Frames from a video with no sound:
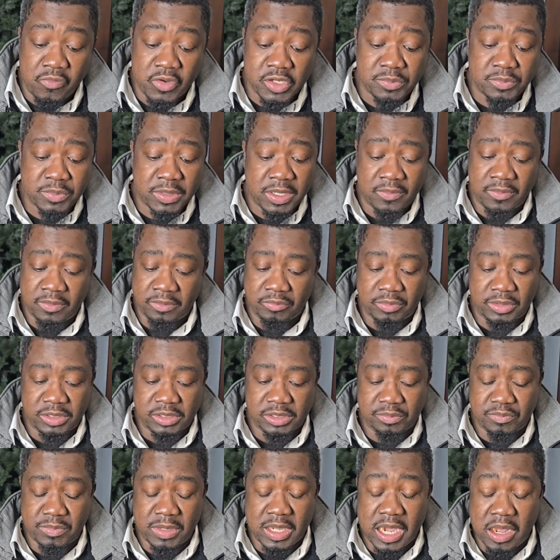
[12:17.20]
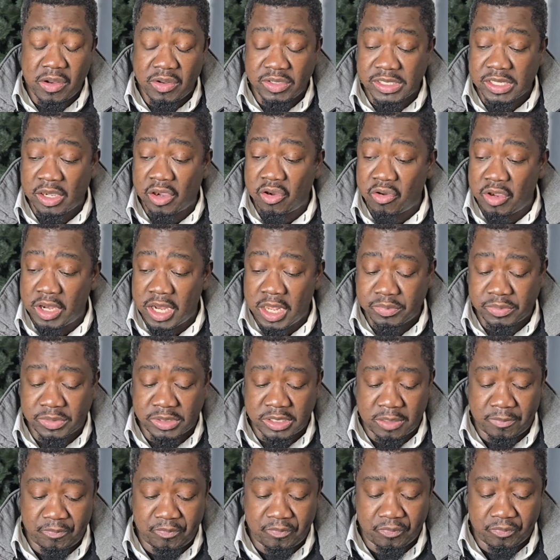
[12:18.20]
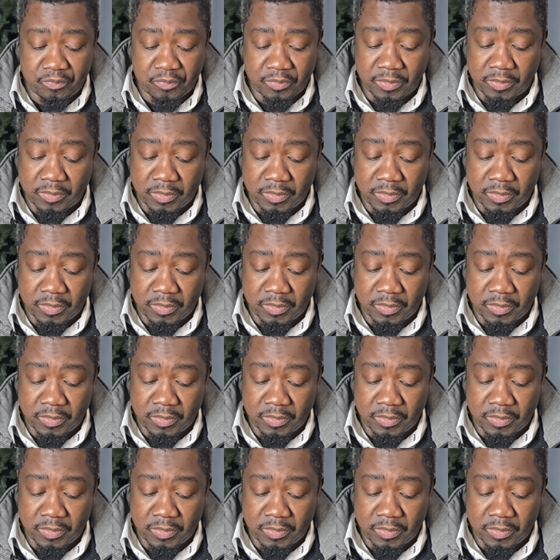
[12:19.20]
I first know this. All is a curry lobster.